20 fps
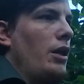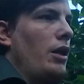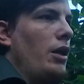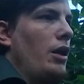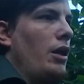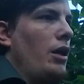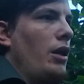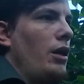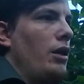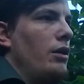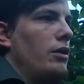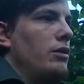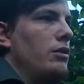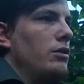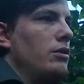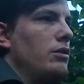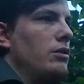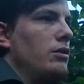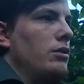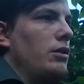It
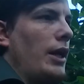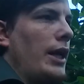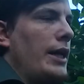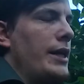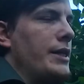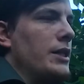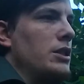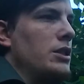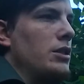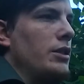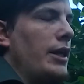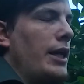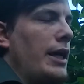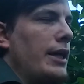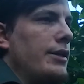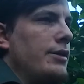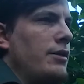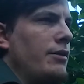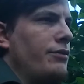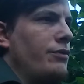had
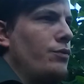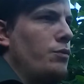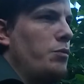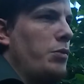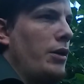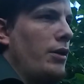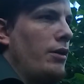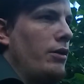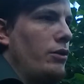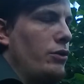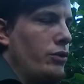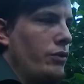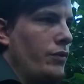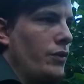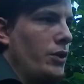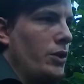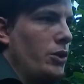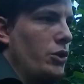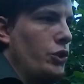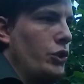a different BIOS
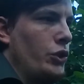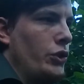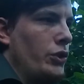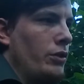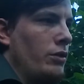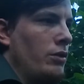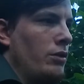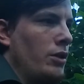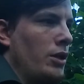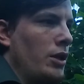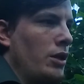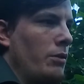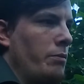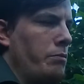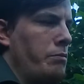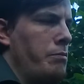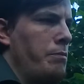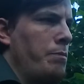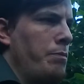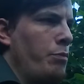version.
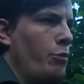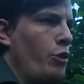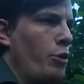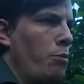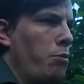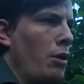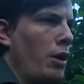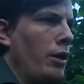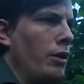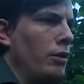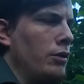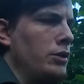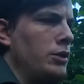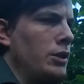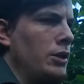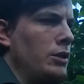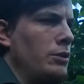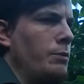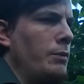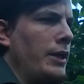The
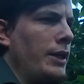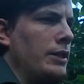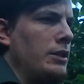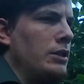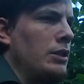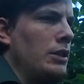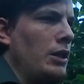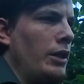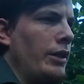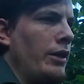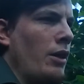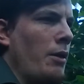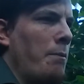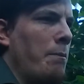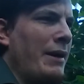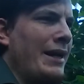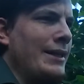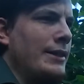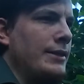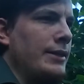BIOS is basically the
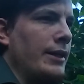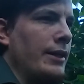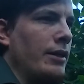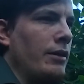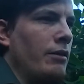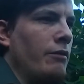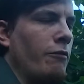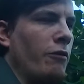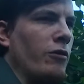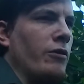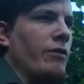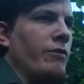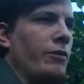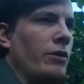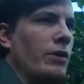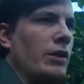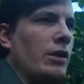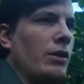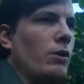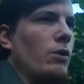basic, very,
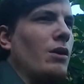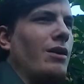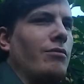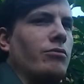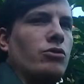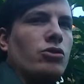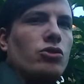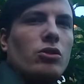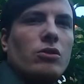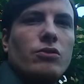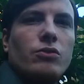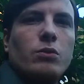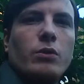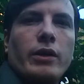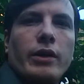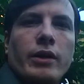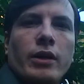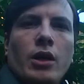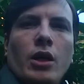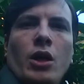very low-level
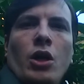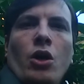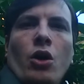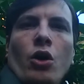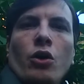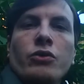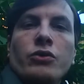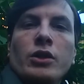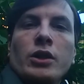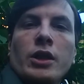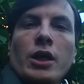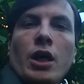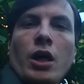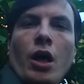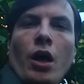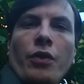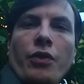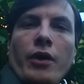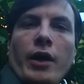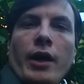software on the
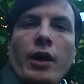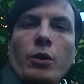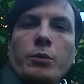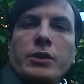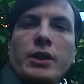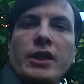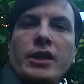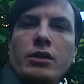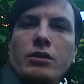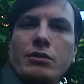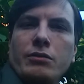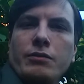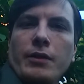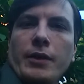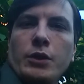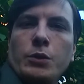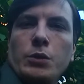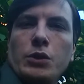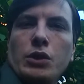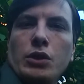card that helps it
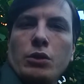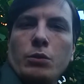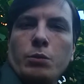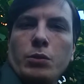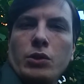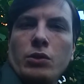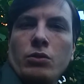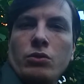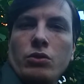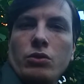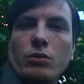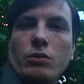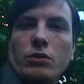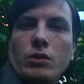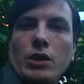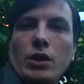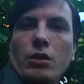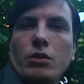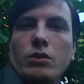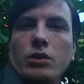interface with the computer
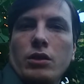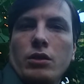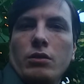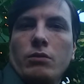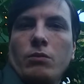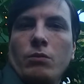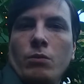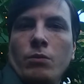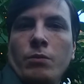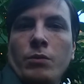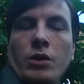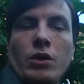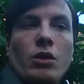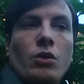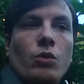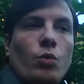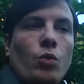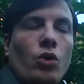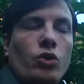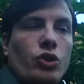and tells it,
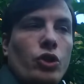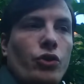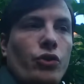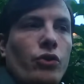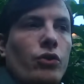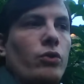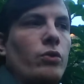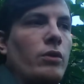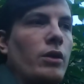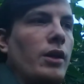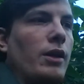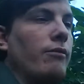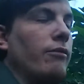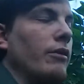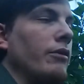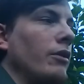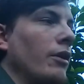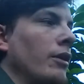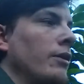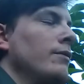what to do and
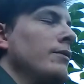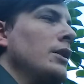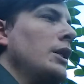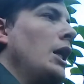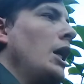everything.